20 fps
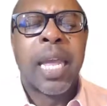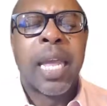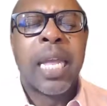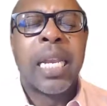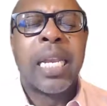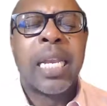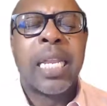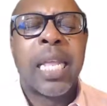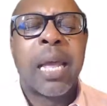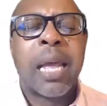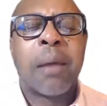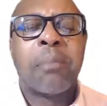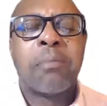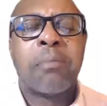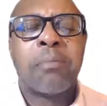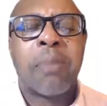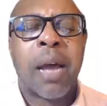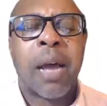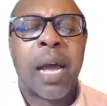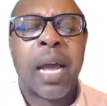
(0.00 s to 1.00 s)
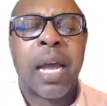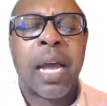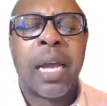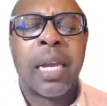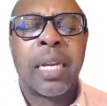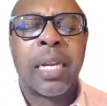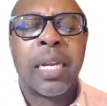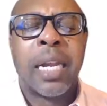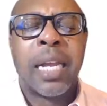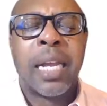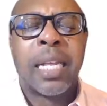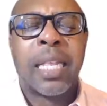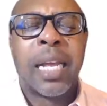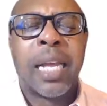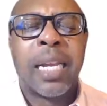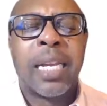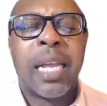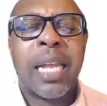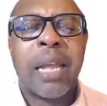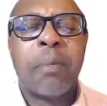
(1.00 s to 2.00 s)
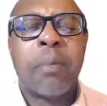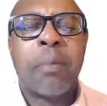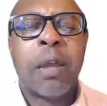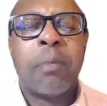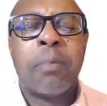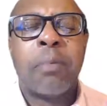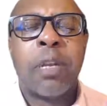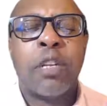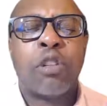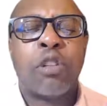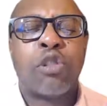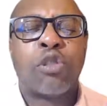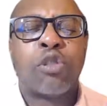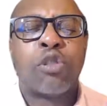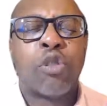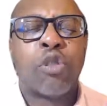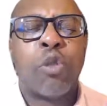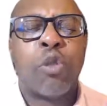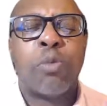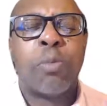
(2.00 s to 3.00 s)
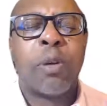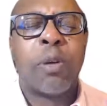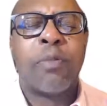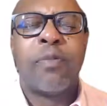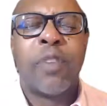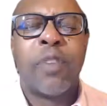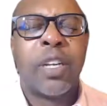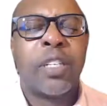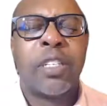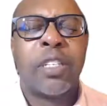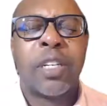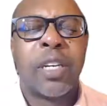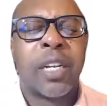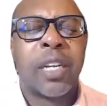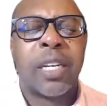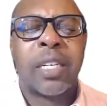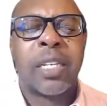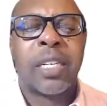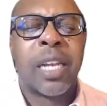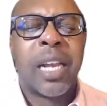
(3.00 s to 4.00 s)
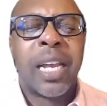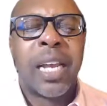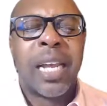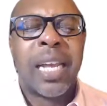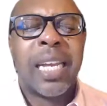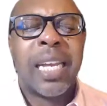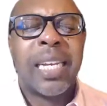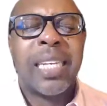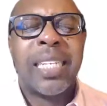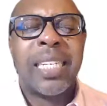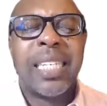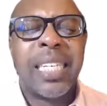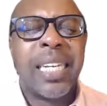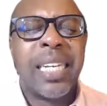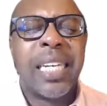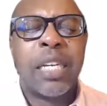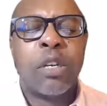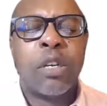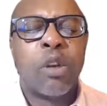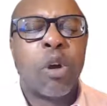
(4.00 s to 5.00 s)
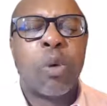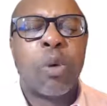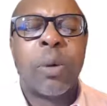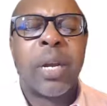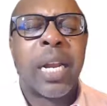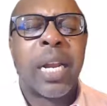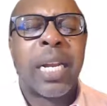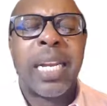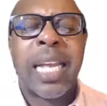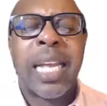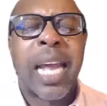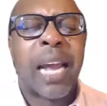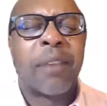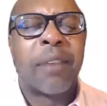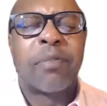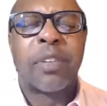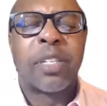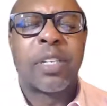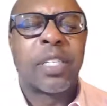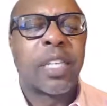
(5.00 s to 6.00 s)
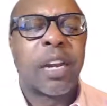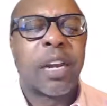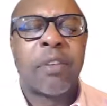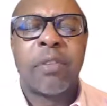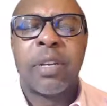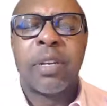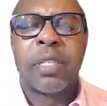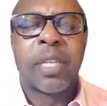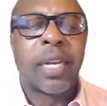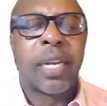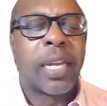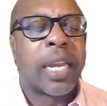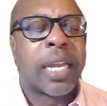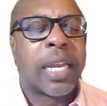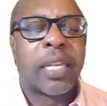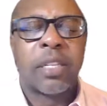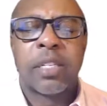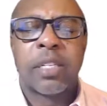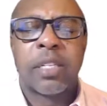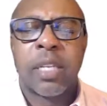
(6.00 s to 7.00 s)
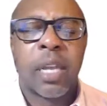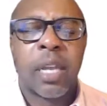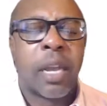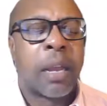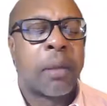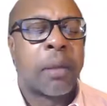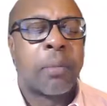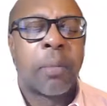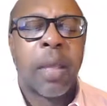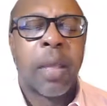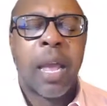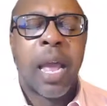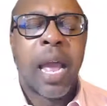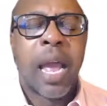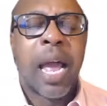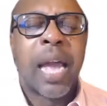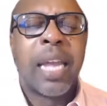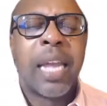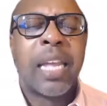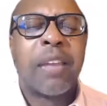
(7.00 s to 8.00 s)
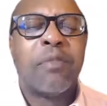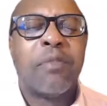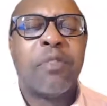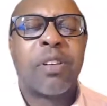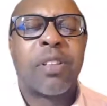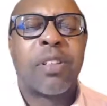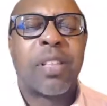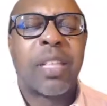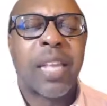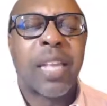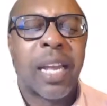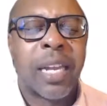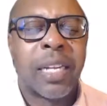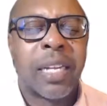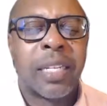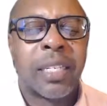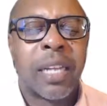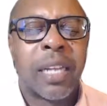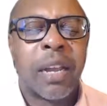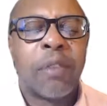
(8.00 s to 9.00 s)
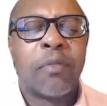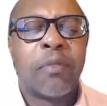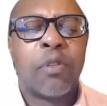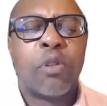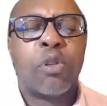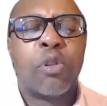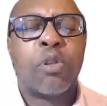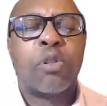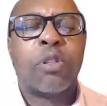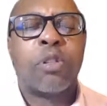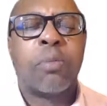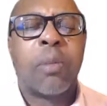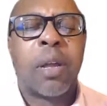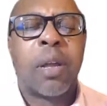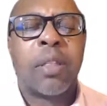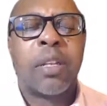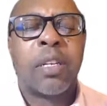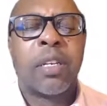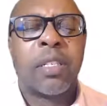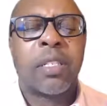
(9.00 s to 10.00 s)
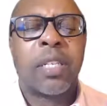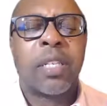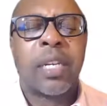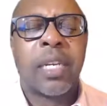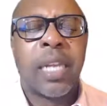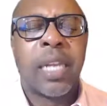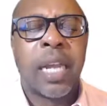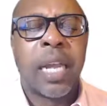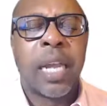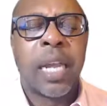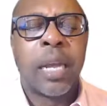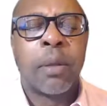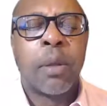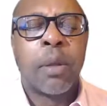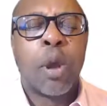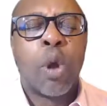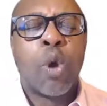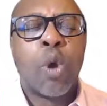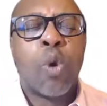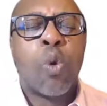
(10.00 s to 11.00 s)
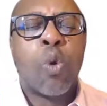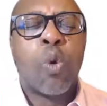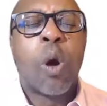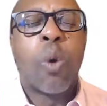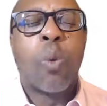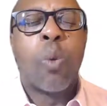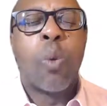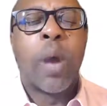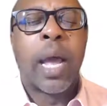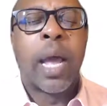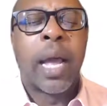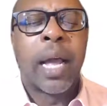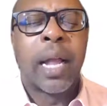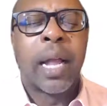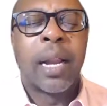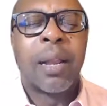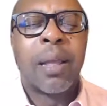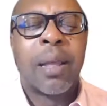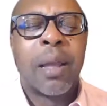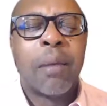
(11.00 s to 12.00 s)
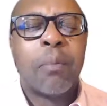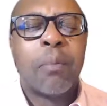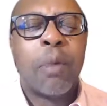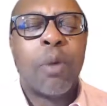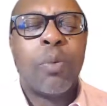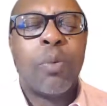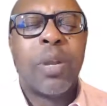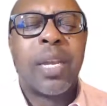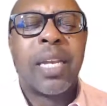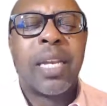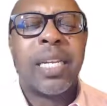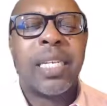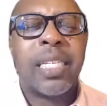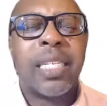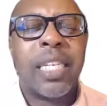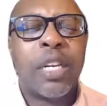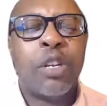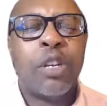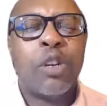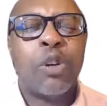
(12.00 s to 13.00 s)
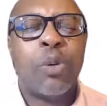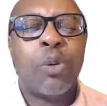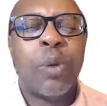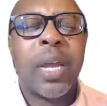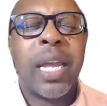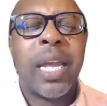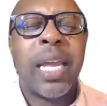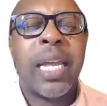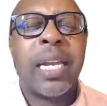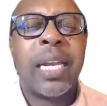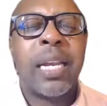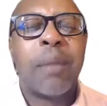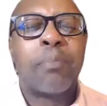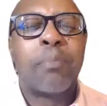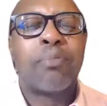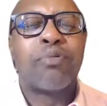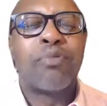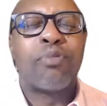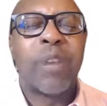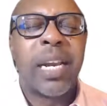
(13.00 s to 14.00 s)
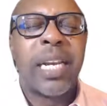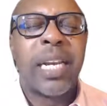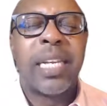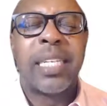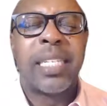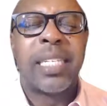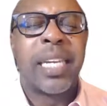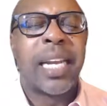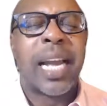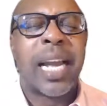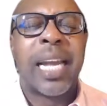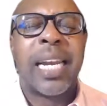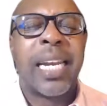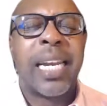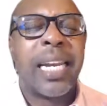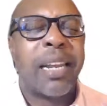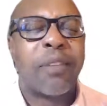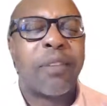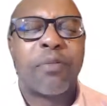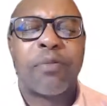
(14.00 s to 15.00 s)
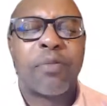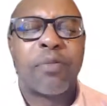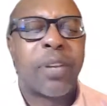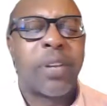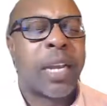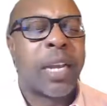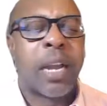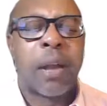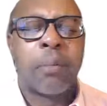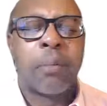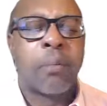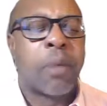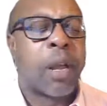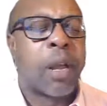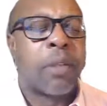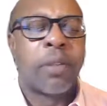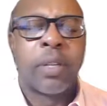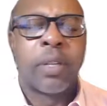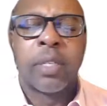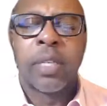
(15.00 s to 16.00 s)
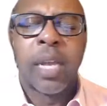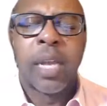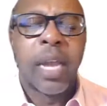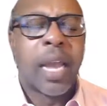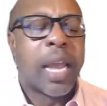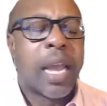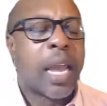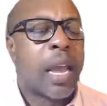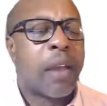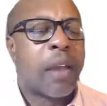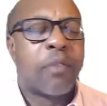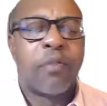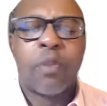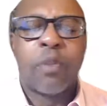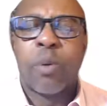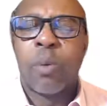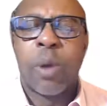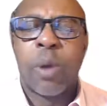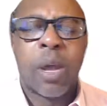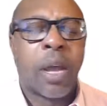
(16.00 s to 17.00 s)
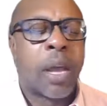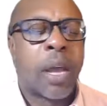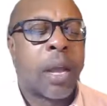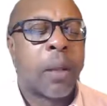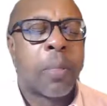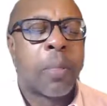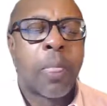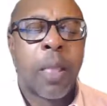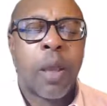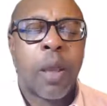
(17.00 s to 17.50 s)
in their mind, that they may be sober, vigilant, indeed, knowing that the adversary is against them. I give you thanks for those mothers today who are well. May we continue in praising and lifting up mothers everywhere.